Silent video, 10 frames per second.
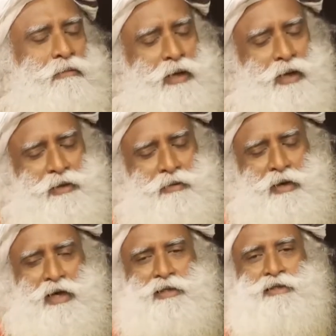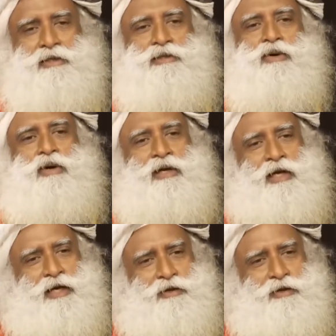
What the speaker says: Otherwise, it's all a kind of